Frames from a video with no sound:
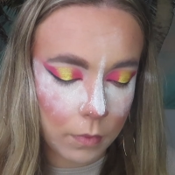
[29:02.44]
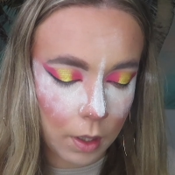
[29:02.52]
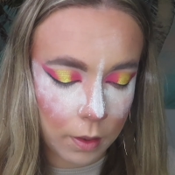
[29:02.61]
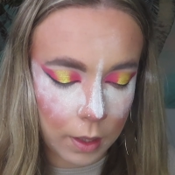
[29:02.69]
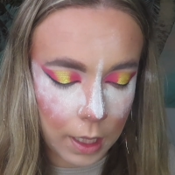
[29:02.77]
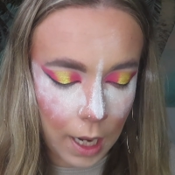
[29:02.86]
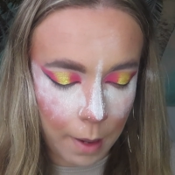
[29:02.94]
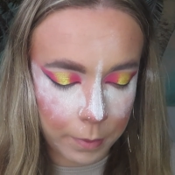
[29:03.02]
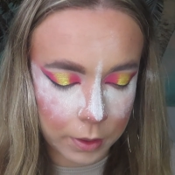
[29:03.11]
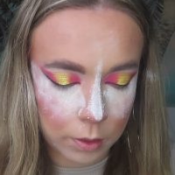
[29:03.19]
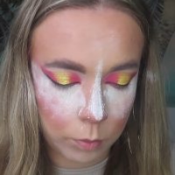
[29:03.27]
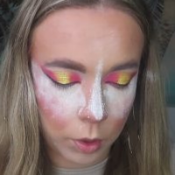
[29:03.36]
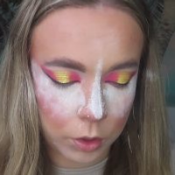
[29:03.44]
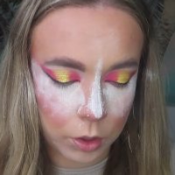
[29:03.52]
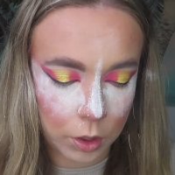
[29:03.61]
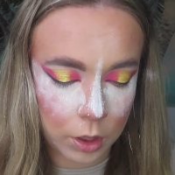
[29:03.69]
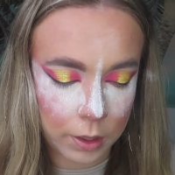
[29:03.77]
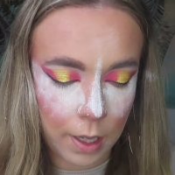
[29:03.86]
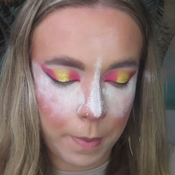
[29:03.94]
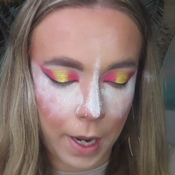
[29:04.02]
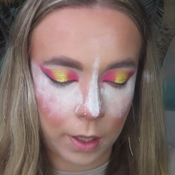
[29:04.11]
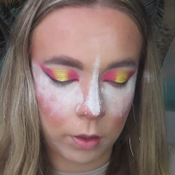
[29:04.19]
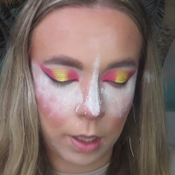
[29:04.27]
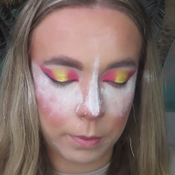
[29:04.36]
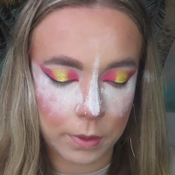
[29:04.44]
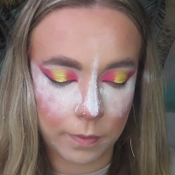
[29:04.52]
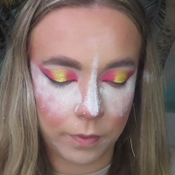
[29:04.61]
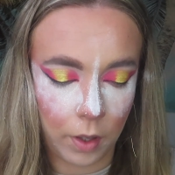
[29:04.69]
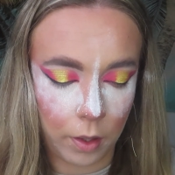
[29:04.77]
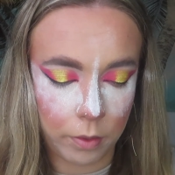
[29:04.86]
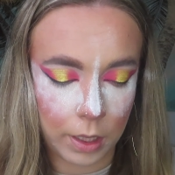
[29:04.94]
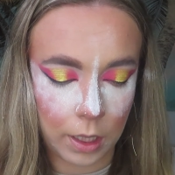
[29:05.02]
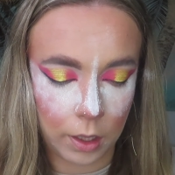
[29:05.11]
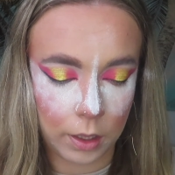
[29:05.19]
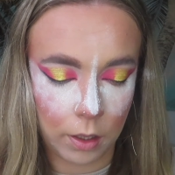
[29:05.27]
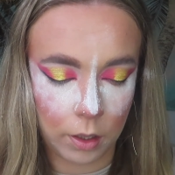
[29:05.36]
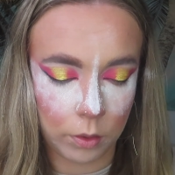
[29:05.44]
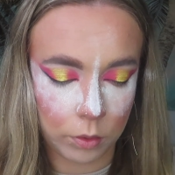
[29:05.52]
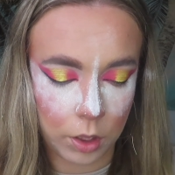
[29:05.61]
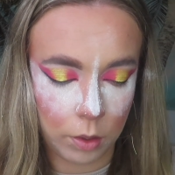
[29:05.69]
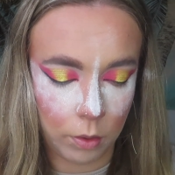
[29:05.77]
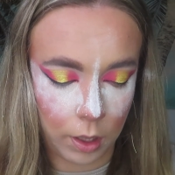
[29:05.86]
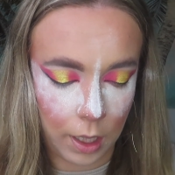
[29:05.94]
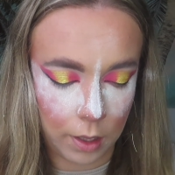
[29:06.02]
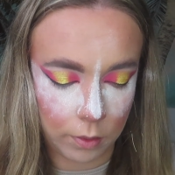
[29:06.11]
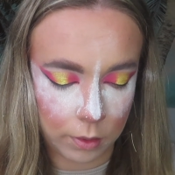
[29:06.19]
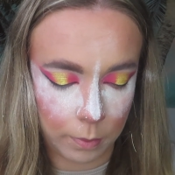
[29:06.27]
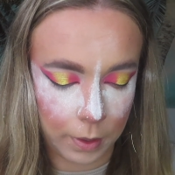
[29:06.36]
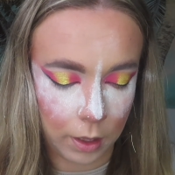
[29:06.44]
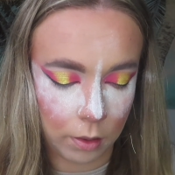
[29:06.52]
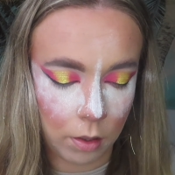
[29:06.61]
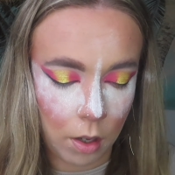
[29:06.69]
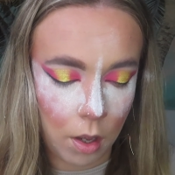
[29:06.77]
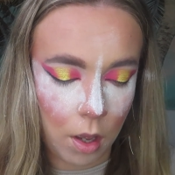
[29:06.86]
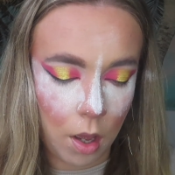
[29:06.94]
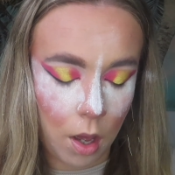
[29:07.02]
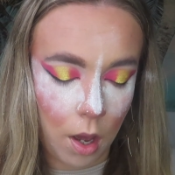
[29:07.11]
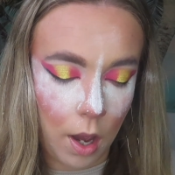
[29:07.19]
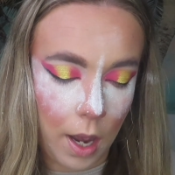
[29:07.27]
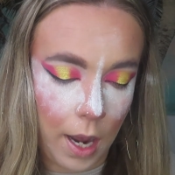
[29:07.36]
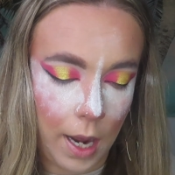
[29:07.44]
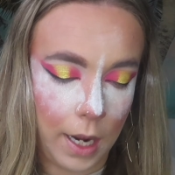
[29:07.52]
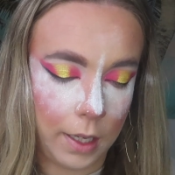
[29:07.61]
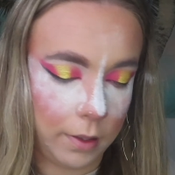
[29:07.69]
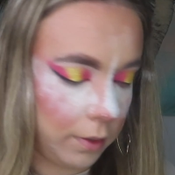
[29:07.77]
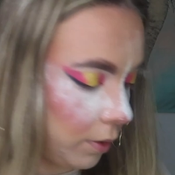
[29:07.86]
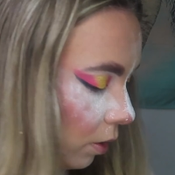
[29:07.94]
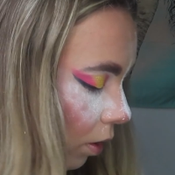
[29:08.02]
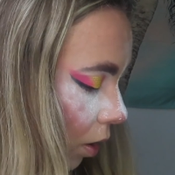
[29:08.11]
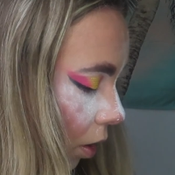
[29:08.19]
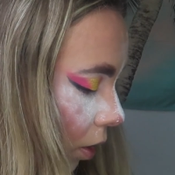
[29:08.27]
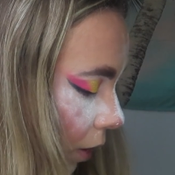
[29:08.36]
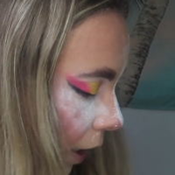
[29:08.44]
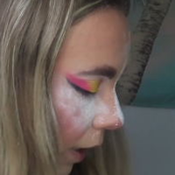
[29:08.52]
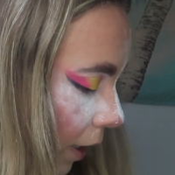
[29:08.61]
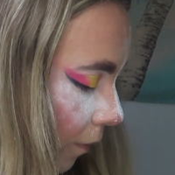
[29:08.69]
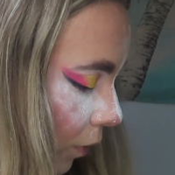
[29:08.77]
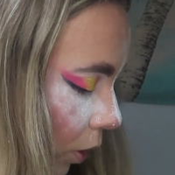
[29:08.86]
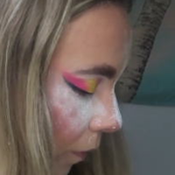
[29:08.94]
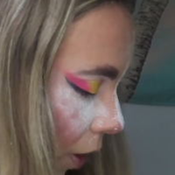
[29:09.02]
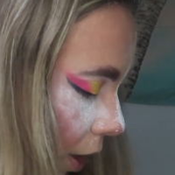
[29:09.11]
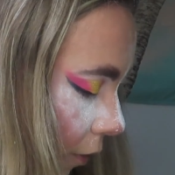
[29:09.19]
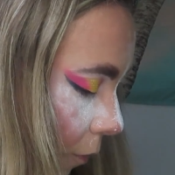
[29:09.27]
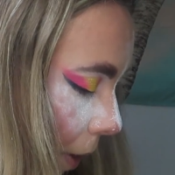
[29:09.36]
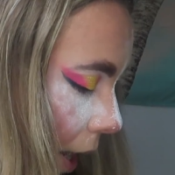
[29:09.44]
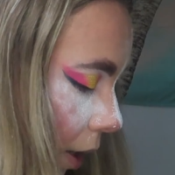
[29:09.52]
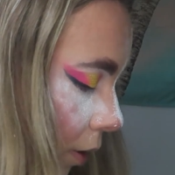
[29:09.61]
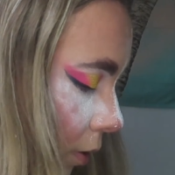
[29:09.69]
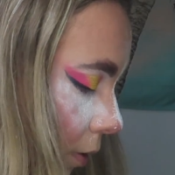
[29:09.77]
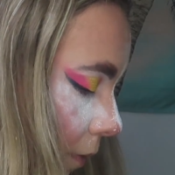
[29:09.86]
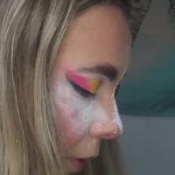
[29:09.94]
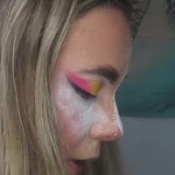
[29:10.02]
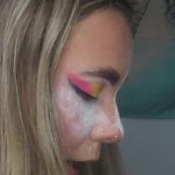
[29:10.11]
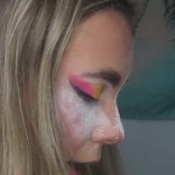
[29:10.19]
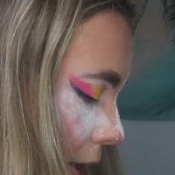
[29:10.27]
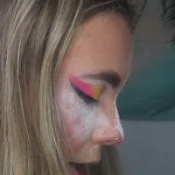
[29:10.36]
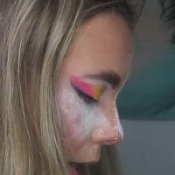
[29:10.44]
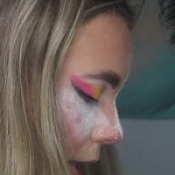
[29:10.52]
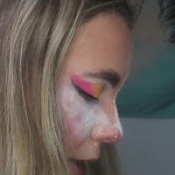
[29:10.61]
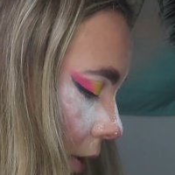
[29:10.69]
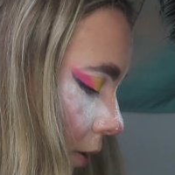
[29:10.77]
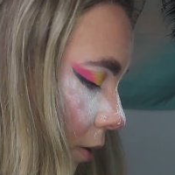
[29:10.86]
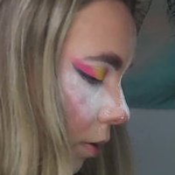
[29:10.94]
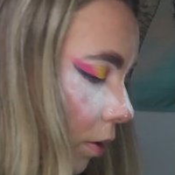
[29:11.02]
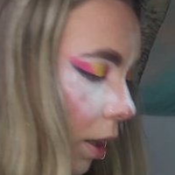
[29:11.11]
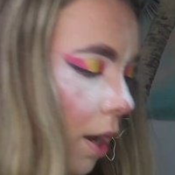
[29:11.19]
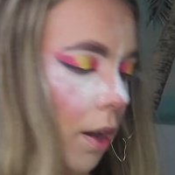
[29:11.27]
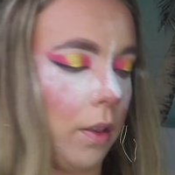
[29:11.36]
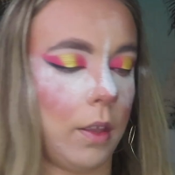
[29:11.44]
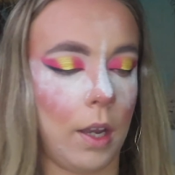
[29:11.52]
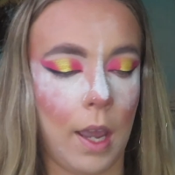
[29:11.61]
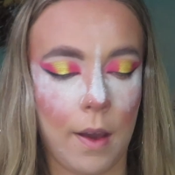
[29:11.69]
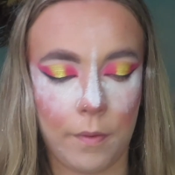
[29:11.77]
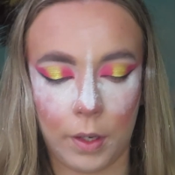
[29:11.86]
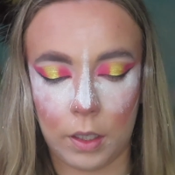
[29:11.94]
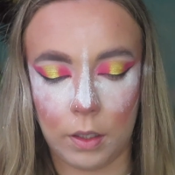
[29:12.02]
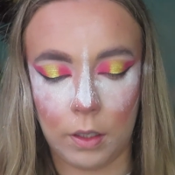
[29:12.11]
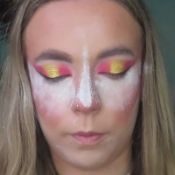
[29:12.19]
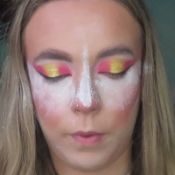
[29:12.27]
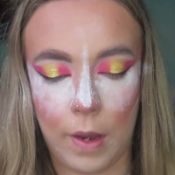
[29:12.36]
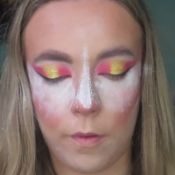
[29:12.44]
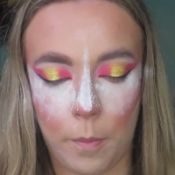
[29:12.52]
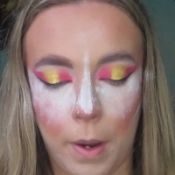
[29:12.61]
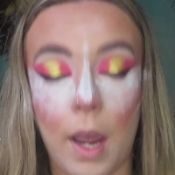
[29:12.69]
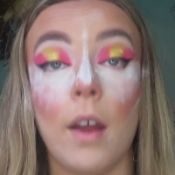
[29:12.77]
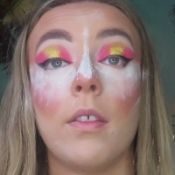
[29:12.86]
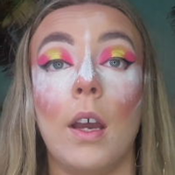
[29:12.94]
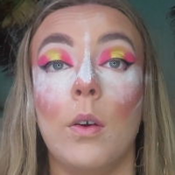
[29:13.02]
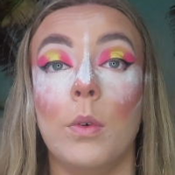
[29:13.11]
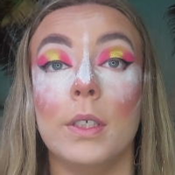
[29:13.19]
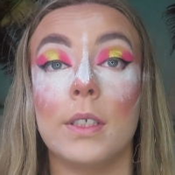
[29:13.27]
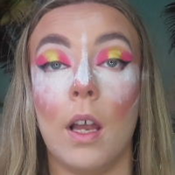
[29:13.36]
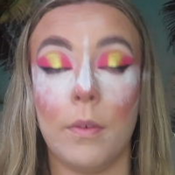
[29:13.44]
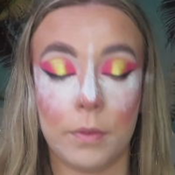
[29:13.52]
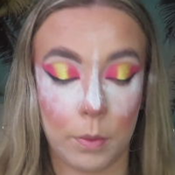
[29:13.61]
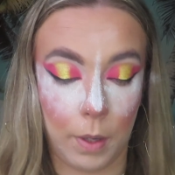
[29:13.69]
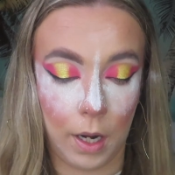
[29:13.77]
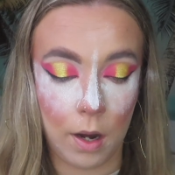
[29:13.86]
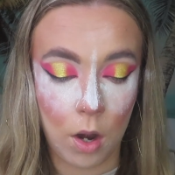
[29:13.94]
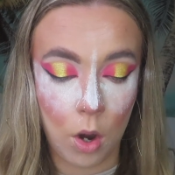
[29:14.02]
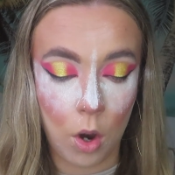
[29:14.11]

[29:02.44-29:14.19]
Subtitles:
the Amazon ones. You can just get a pack on Amazon for like $3.99 or $2.98 or something, and they give you 5 pairs for that. And yeah, I have like a favourite pair that I always love to wear,